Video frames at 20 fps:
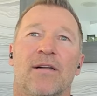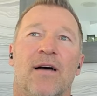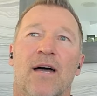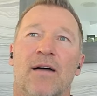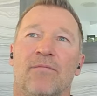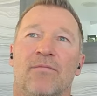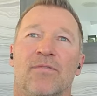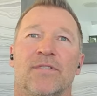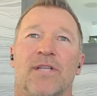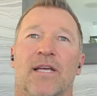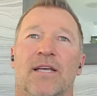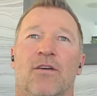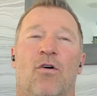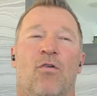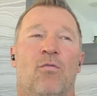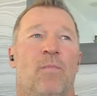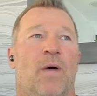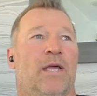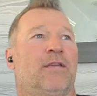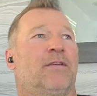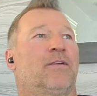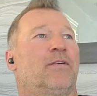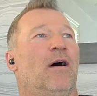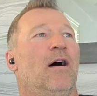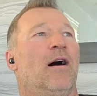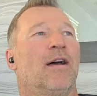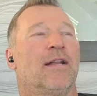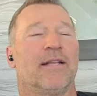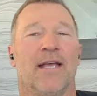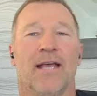nice. Unreal. I was like, oh
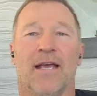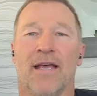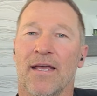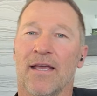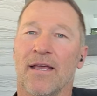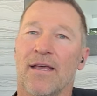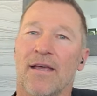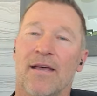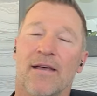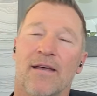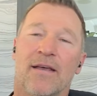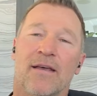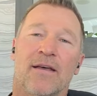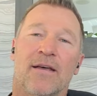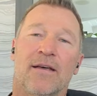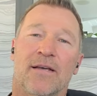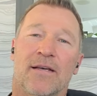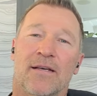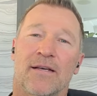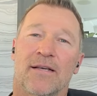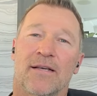my God. Great,